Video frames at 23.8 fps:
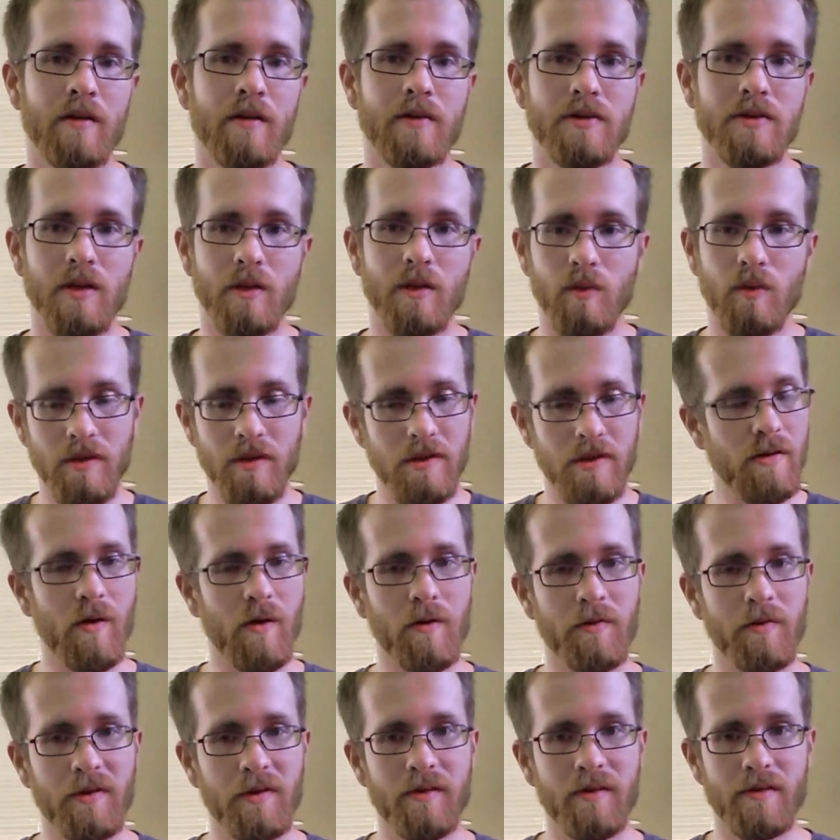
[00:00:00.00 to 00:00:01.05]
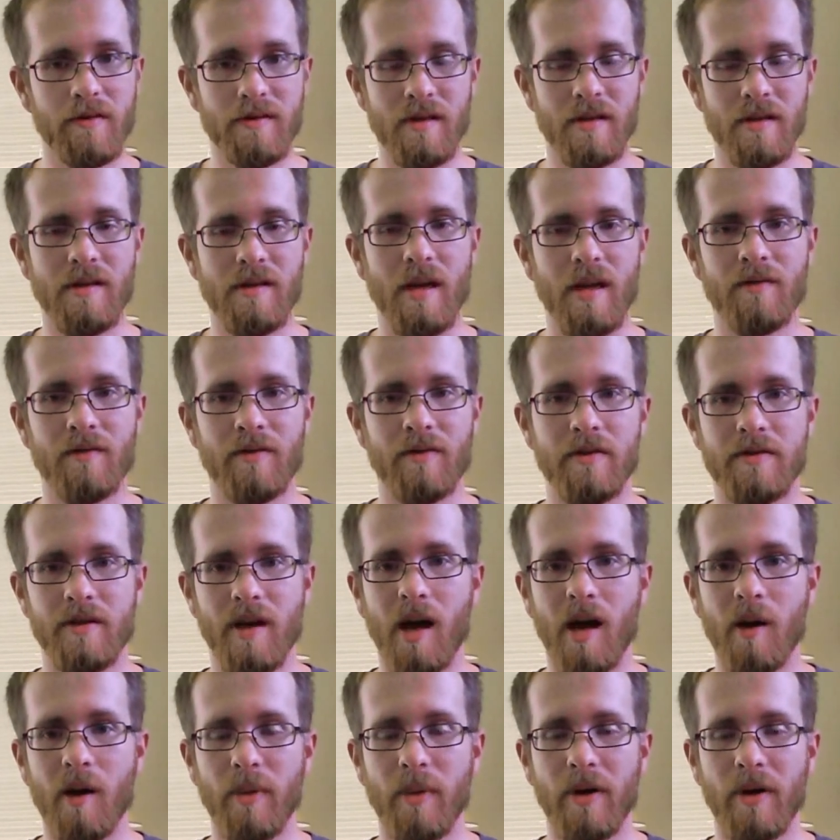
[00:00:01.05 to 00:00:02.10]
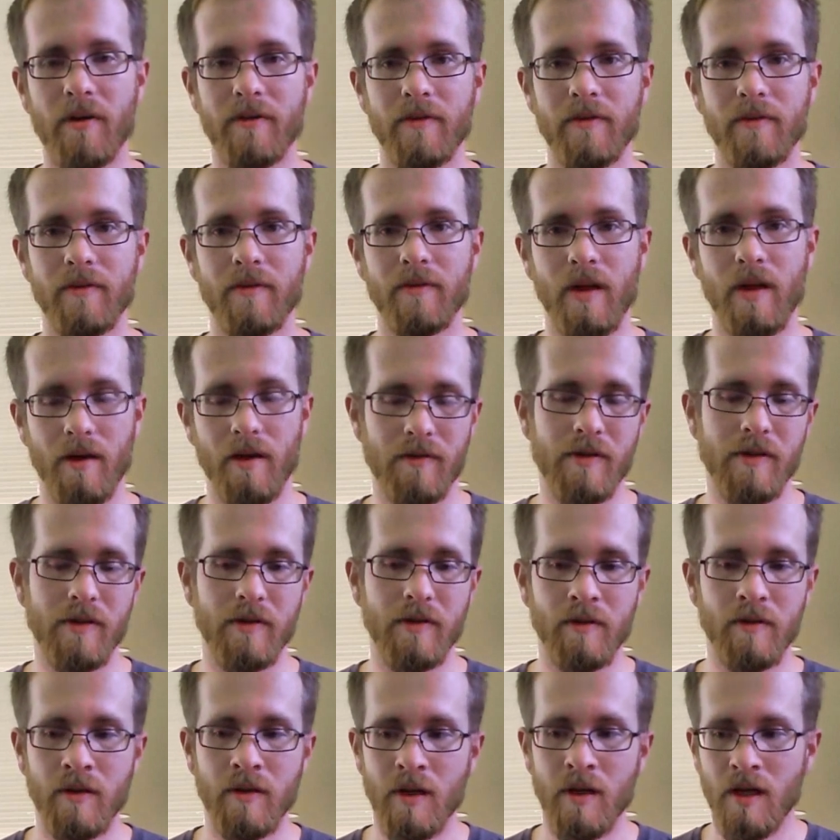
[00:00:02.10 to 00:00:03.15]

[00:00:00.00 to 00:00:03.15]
So when you go sit down for a job inter interview,